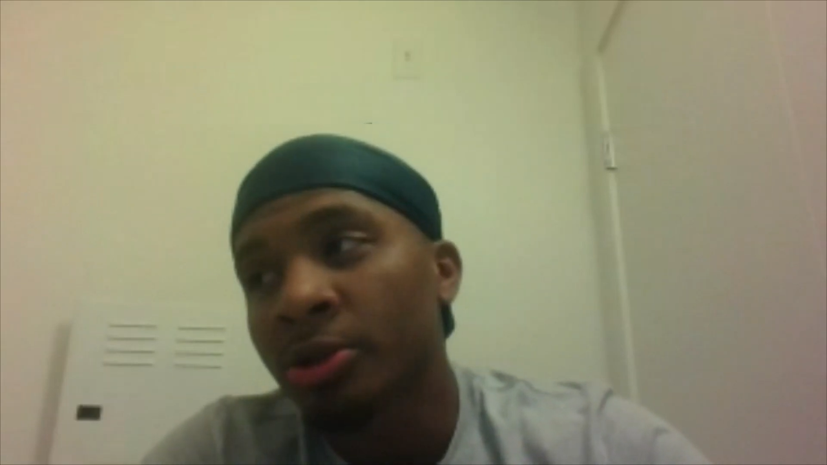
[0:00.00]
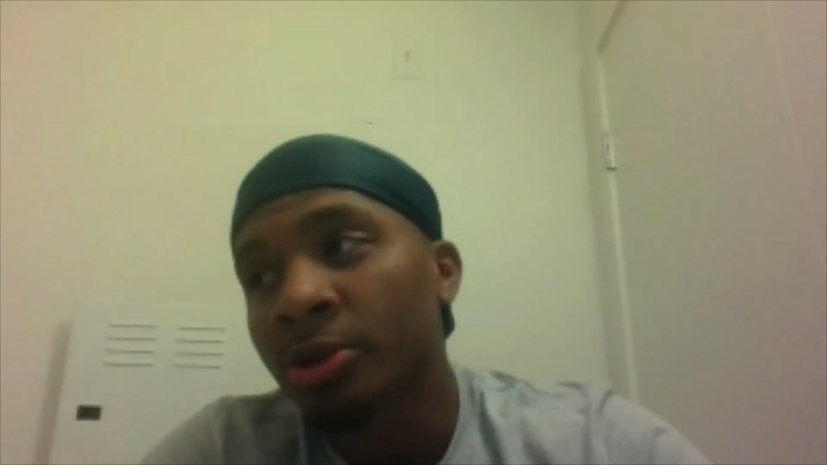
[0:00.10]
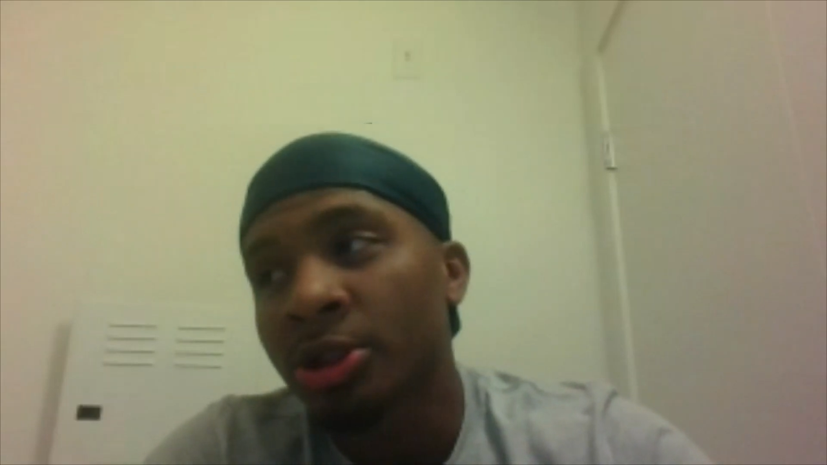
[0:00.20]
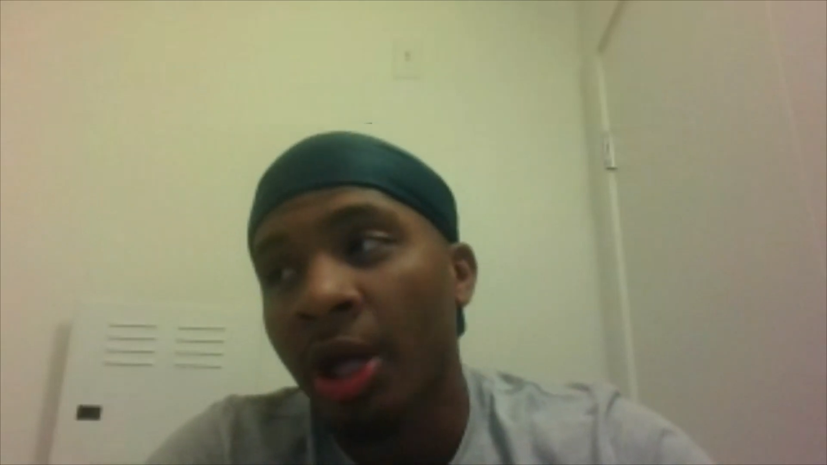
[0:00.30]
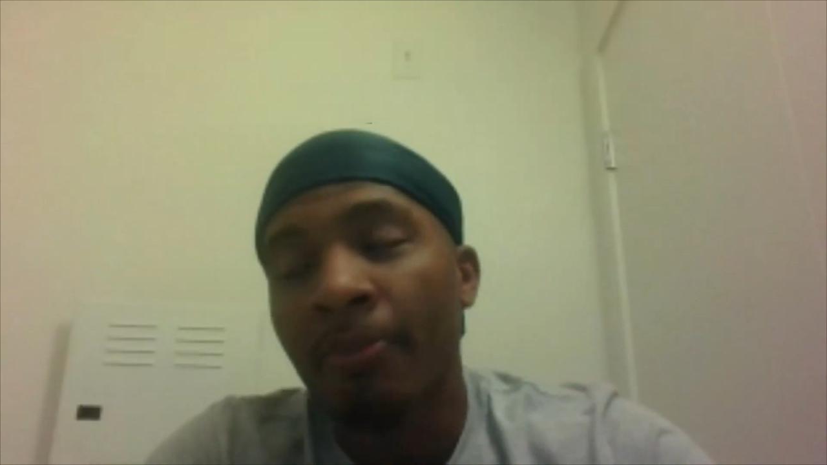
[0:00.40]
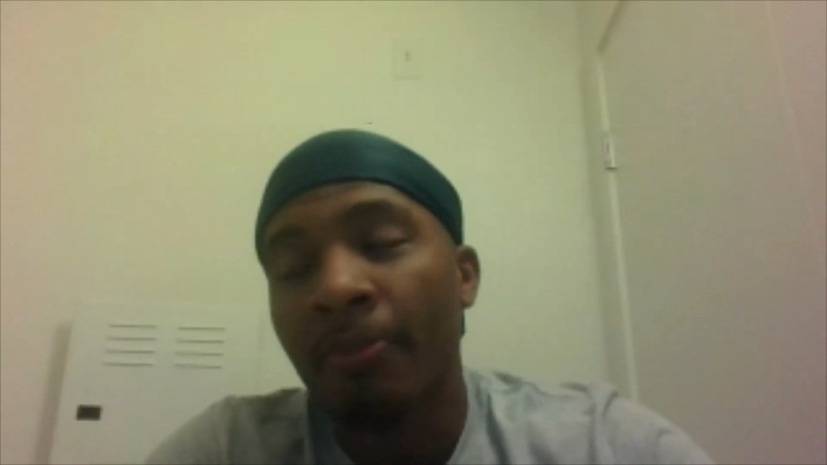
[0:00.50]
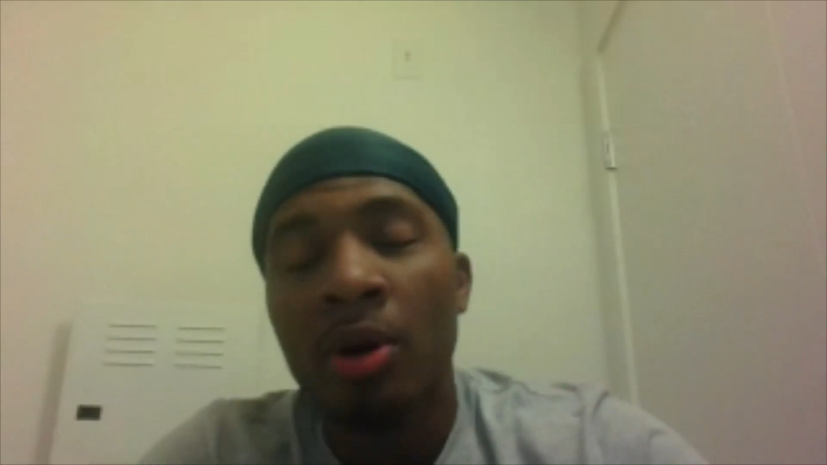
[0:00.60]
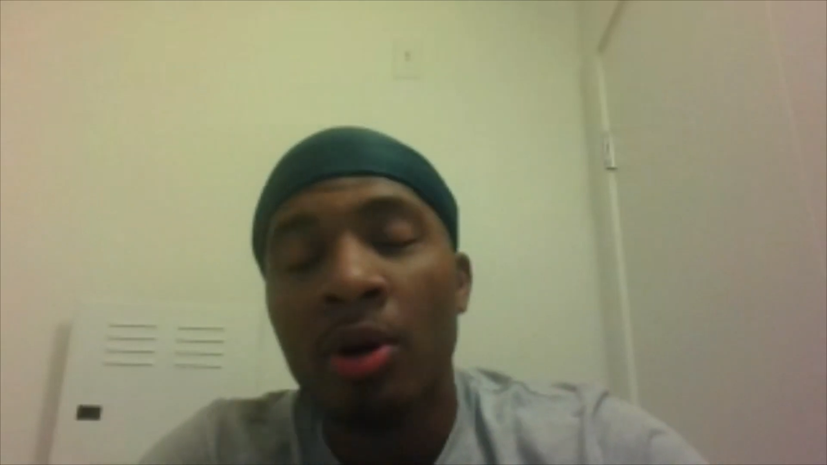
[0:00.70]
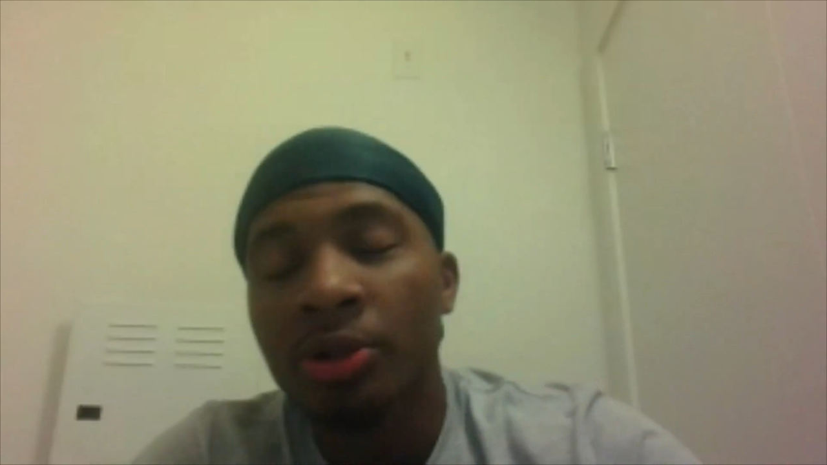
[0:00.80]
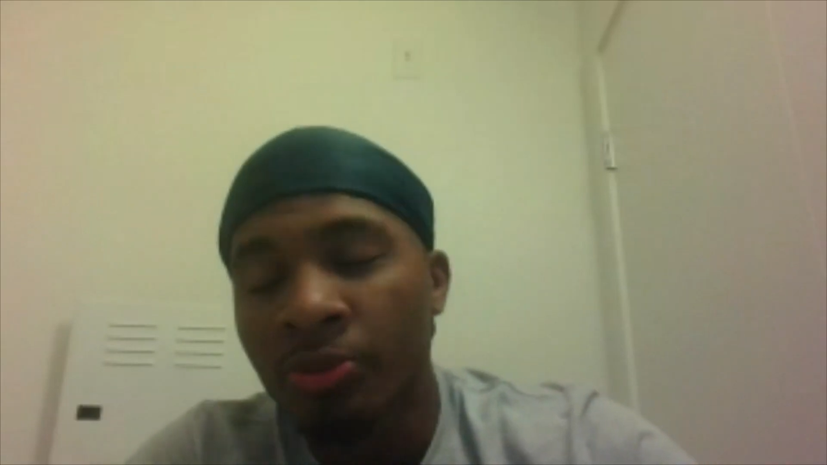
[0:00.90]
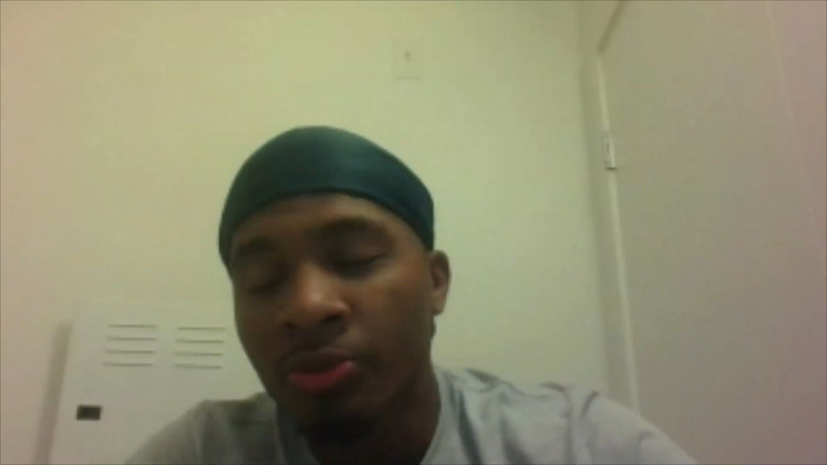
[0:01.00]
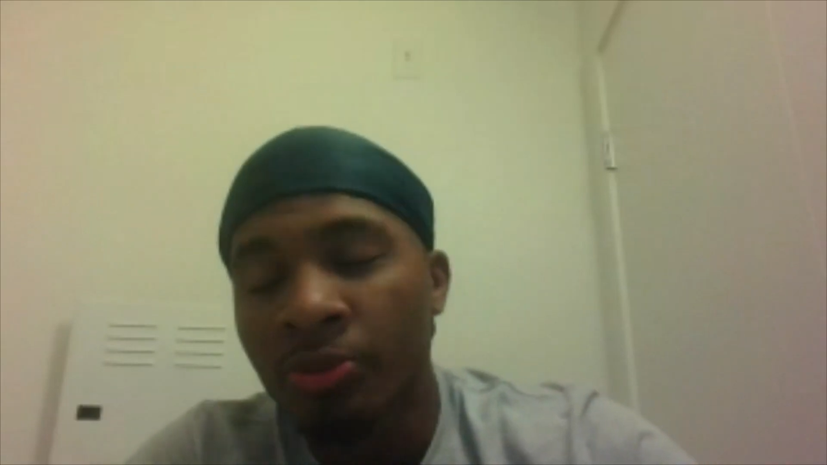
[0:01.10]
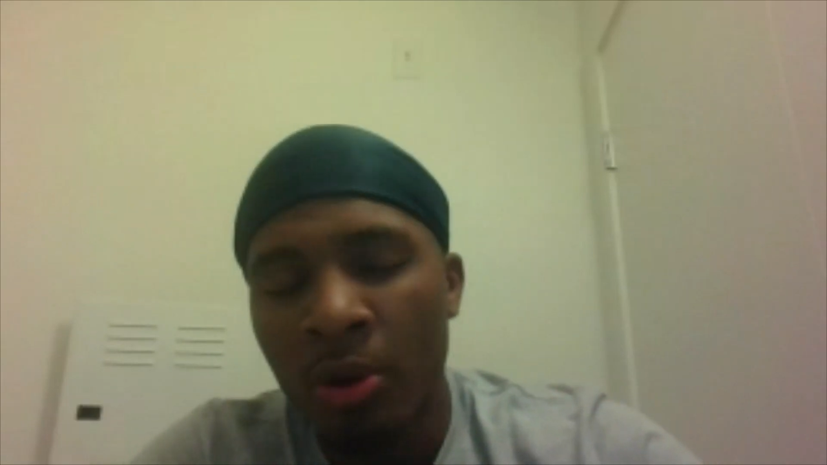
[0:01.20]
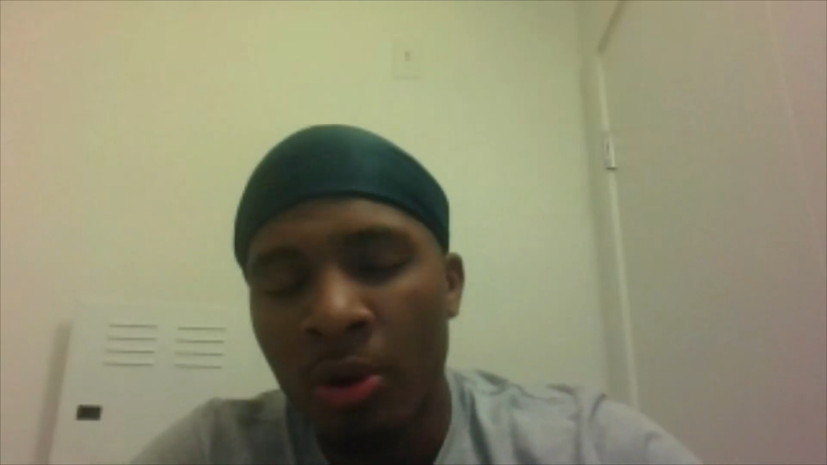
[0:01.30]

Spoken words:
to like Baltimore.